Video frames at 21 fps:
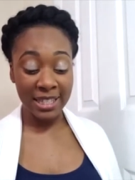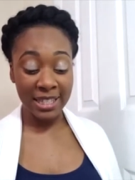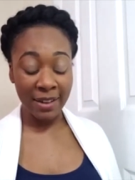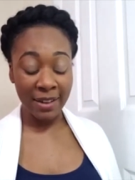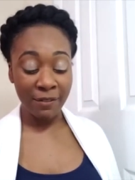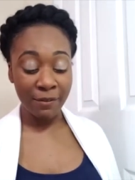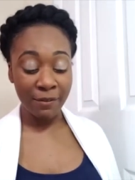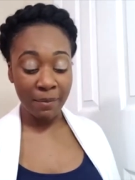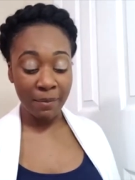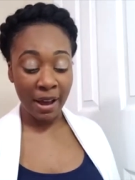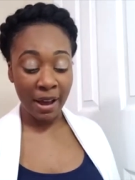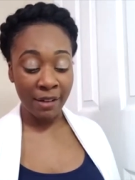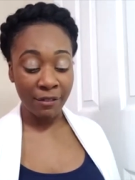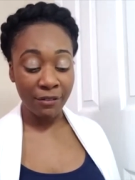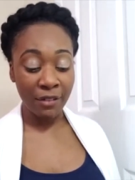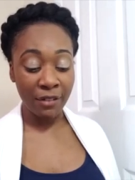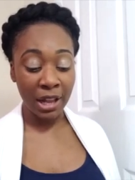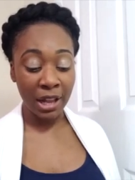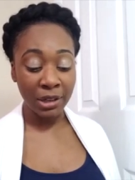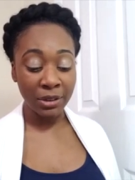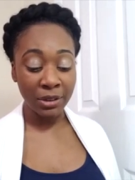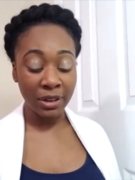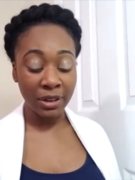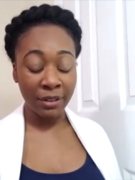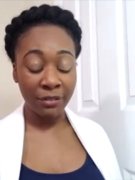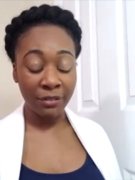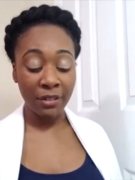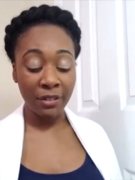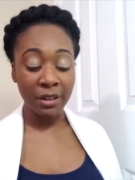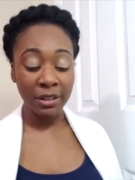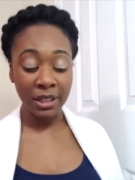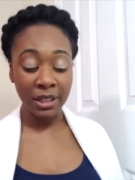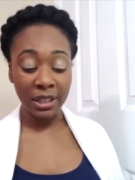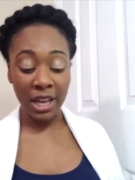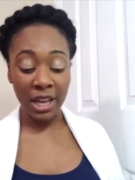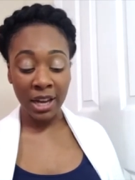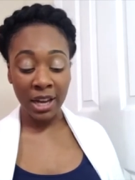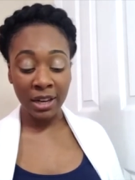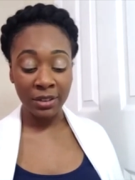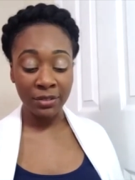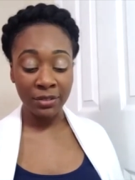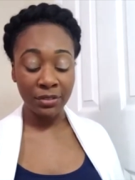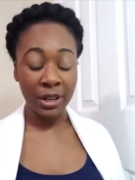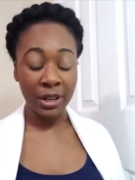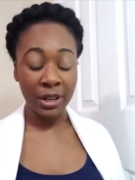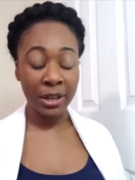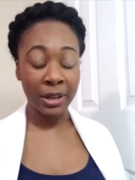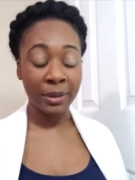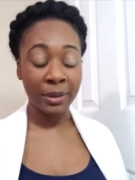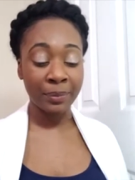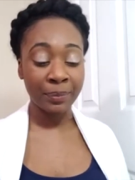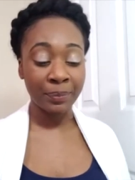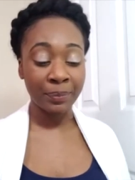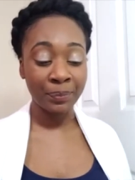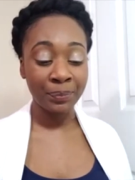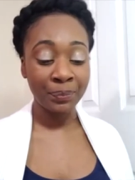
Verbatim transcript: I've I followed. I found a lot of um